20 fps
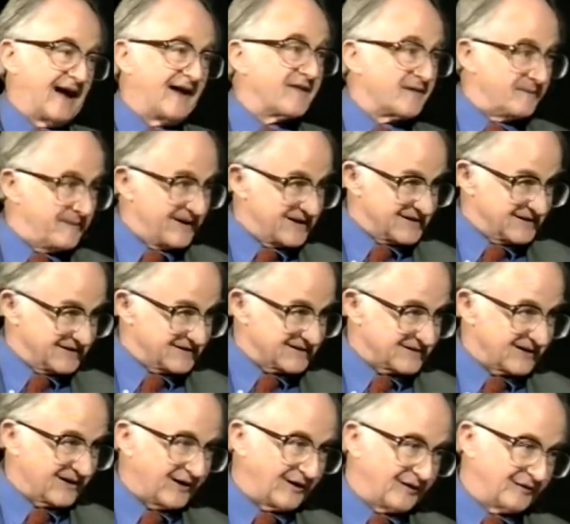other
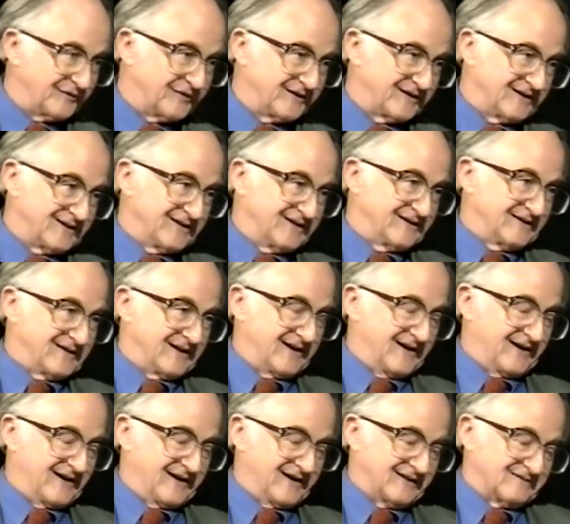measures of
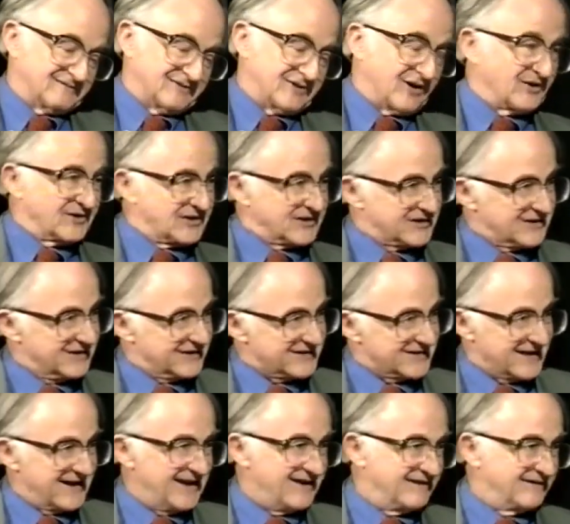
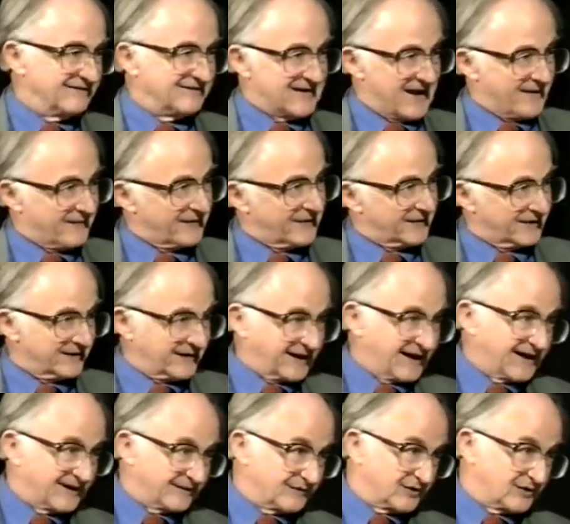consciousness in Deptford and
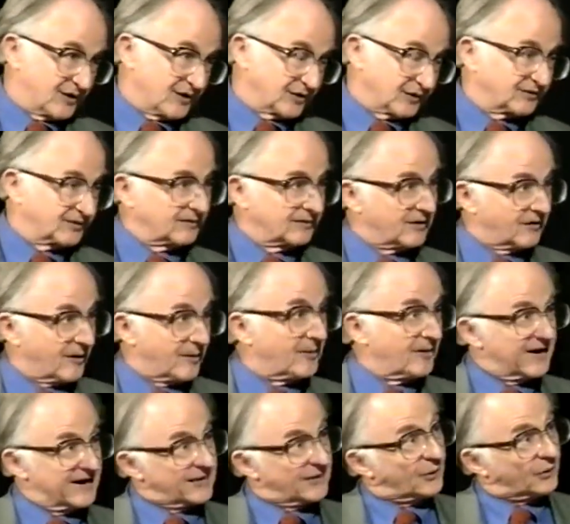the Isle of Dogs
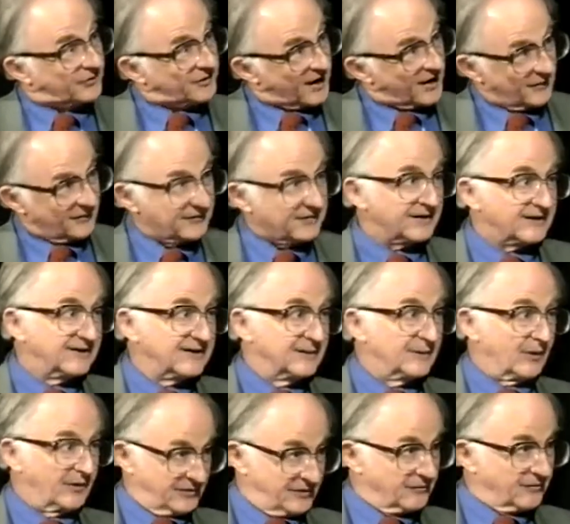corroborate or don't
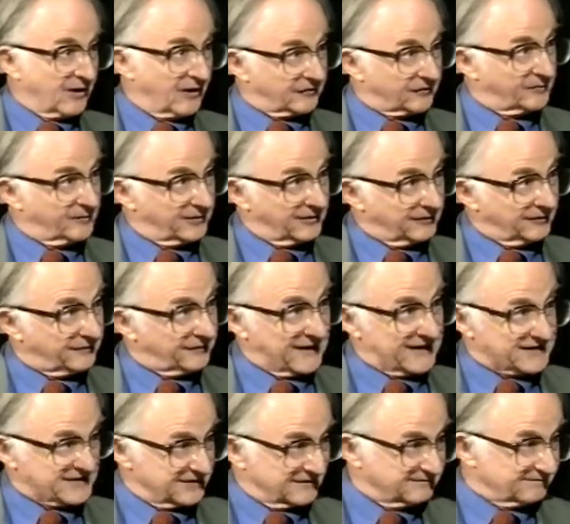what you've got from your
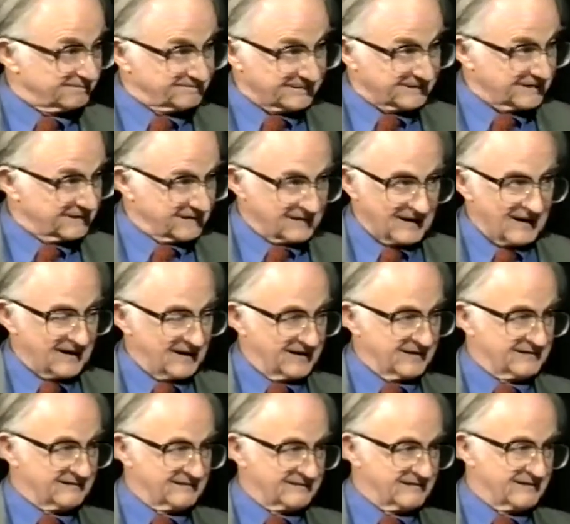fashion
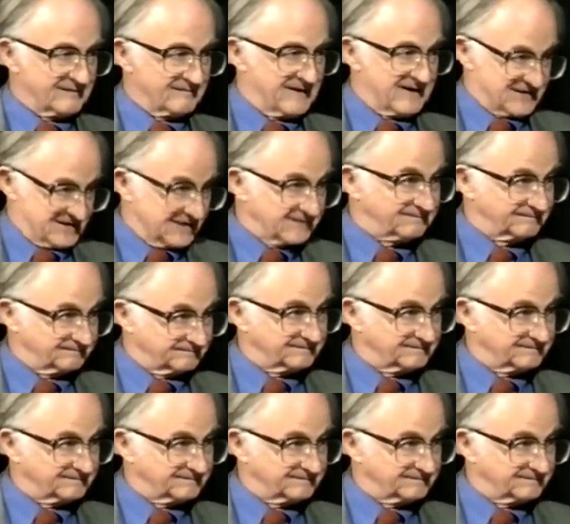measure.